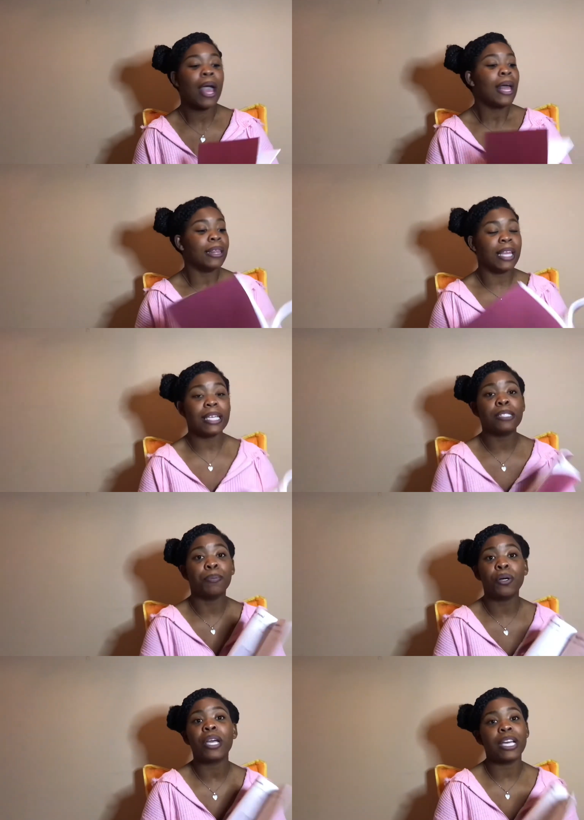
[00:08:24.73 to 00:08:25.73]
this
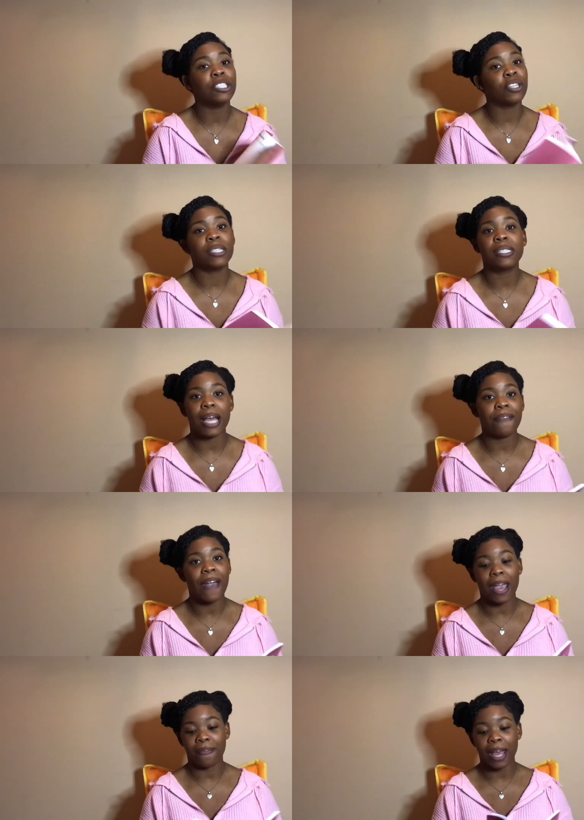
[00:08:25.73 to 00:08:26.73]
book is your safe haven.